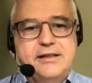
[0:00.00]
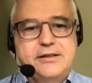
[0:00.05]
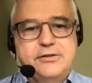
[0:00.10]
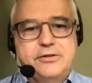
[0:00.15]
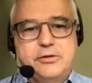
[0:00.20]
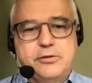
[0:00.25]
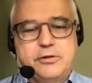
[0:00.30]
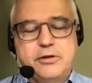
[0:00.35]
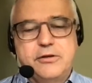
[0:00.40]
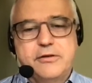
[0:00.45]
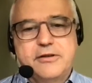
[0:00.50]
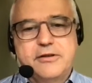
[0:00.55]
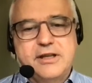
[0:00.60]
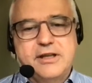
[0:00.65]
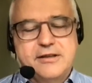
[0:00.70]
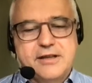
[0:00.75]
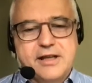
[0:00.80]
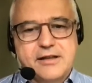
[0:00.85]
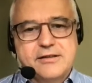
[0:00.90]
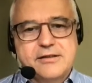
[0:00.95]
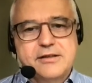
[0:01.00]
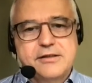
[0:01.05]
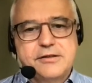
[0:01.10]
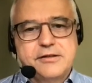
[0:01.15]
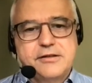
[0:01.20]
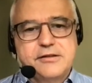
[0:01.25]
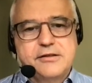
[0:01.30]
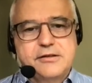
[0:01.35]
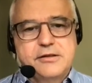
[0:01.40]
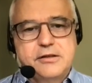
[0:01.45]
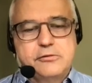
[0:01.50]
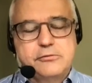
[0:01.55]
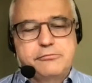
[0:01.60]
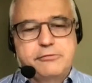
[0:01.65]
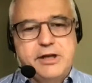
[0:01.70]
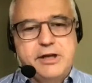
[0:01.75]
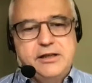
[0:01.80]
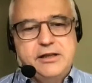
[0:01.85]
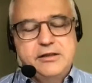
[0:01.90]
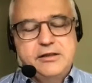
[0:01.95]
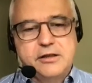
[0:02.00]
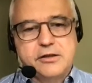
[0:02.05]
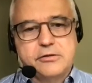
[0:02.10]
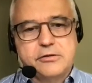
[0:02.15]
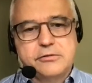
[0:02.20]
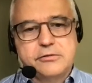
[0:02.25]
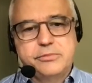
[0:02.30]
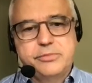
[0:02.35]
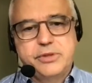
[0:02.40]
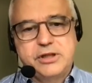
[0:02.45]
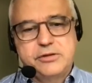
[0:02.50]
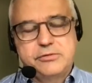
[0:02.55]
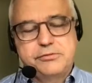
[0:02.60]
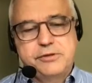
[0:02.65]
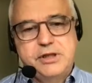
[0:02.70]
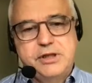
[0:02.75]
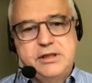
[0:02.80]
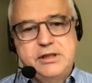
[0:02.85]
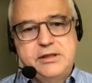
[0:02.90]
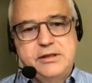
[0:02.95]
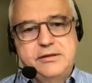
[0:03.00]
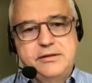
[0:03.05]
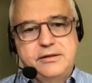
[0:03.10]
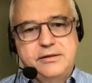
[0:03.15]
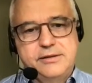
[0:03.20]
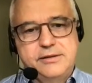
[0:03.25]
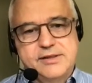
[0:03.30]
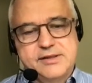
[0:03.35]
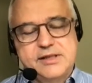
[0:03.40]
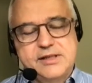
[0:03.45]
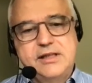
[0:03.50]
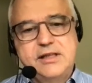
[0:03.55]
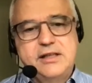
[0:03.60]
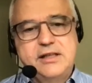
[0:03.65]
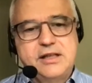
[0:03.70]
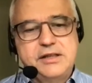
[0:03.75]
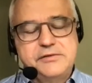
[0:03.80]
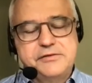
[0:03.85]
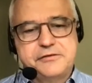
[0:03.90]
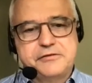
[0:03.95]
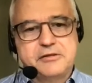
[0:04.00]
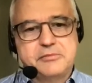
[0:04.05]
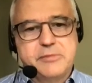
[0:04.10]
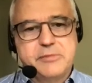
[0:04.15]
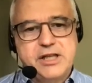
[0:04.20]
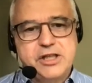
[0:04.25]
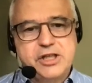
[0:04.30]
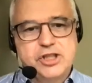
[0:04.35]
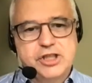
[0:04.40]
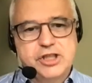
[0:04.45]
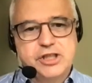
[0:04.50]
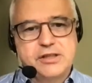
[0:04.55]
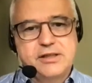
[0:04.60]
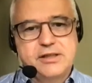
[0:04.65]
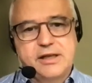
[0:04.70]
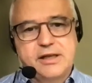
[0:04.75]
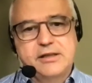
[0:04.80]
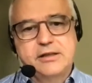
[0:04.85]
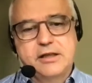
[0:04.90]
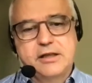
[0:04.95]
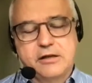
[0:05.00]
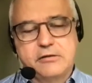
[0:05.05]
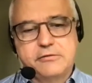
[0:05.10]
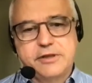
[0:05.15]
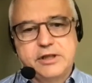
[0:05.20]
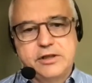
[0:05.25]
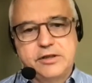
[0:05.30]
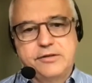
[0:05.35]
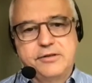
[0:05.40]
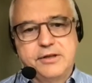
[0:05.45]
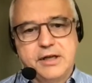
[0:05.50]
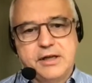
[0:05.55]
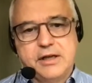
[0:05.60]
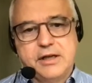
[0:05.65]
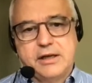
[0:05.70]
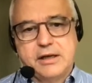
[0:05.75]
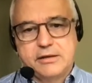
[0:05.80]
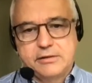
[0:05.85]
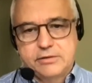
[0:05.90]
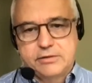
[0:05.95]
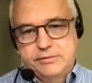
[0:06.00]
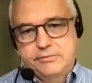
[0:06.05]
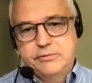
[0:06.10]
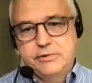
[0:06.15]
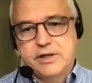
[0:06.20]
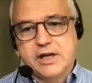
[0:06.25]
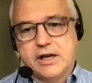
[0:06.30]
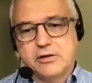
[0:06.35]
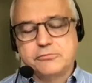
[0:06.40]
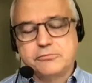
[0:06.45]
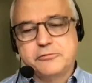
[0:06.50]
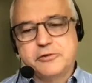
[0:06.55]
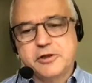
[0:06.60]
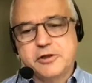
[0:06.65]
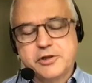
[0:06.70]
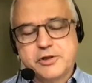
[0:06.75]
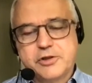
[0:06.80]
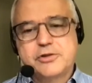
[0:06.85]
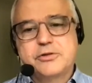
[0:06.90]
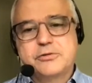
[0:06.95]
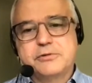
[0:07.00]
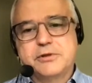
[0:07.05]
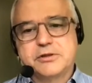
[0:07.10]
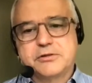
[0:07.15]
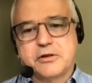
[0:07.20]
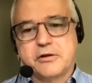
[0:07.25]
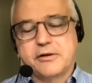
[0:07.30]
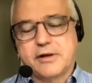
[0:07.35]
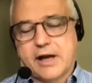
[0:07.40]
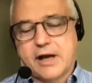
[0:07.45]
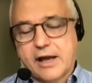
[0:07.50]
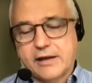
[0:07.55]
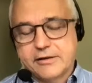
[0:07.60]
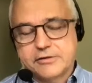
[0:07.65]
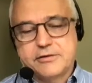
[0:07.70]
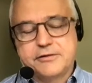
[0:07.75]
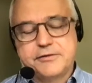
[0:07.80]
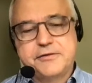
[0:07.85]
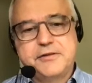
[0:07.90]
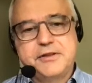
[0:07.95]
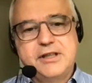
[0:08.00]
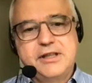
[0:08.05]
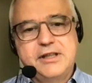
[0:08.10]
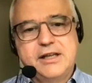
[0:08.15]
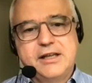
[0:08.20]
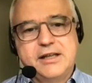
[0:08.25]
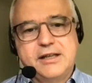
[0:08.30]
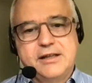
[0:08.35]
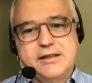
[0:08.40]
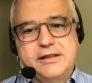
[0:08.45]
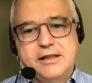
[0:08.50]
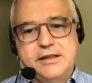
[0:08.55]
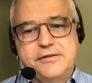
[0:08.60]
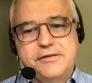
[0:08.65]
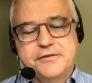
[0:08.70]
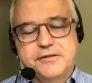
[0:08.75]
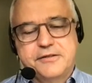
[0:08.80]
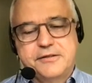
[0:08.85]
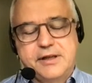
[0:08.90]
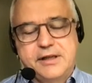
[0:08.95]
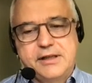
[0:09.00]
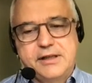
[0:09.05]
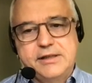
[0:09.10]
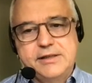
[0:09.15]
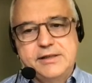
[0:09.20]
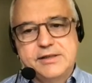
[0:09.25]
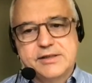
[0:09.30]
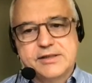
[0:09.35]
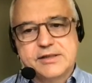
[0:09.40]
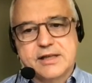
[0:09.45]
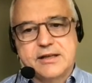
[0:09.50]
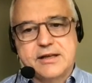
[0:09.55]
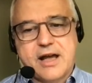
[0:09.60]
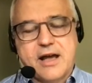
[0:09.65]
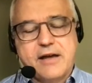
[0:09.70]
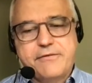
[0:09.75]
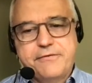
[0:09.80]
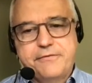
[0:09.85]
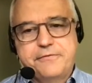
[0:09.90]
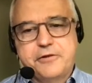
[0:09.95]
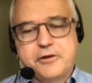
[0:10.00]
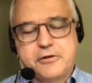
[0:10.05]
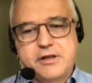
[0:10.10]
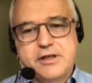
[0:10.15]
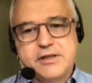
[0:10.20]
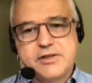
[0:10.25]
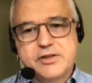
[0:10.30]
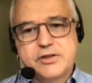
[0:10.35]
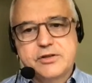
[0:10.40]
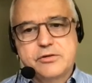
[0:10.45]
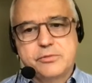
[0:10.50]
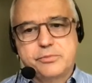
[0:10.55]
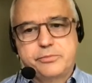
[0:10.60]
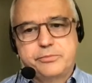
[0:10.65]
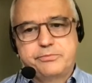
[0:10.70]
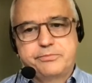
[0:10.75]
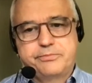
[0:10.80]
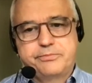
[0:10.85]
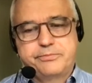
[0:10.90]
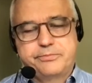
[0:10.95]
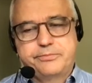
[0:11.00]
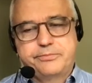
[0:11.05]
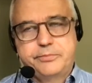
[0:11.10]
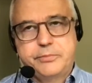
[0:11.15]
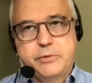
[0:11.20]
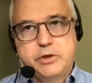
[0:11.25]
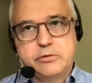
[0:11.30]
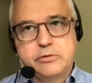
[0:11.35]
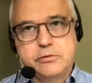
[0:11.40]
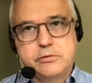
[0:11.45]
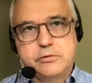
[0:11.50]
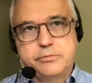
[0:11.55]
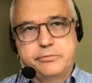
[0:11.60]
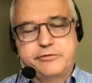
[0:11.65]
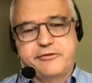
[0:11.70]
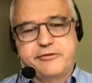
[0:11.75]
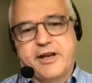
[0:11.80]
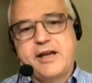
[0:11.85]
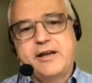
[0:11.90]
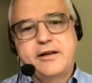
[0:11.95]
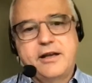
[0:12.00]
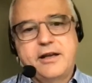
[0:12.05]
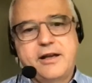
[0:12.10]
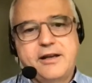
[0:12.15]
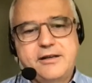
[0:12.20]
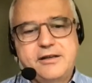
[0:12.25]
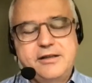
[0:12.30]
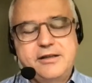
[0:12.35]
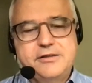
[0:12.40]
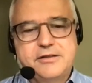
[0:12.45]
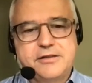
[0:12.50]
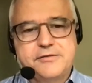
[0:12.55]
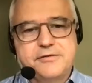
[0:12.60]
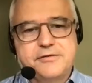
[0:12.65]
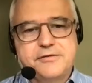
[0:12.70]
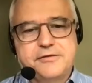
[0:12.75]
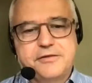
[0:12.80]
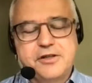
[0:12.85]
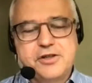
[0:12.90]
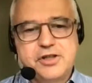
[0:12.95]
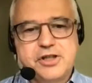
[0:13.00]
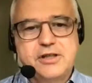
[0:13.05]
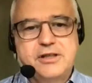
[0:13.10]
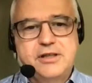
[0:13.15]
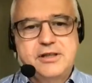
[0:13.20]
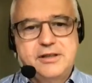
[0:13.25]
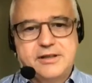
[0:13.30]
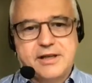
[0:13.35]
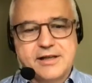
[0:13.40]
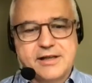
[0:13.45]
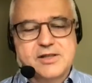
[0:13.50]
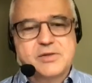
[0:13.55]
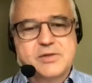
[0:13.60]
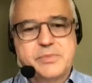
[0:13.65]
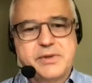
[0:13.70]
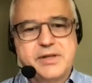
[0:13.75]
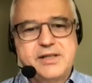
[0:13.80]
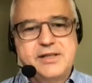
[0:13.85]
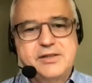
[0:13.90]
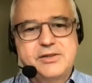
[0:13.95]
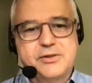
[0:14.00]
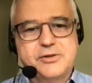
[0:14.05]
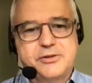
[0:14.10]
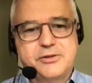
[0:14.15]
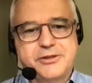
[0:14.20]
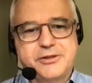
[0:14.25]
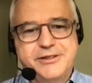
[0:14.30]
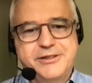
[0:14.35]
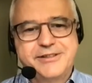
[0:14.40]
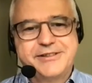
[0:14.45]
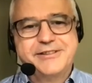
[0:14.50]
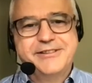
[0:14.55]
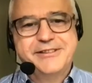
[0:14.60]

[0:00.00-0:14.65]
do you think that the window between seeing inflammation and going downwards to atrophy is enough for us to plan any intervention in that space or not?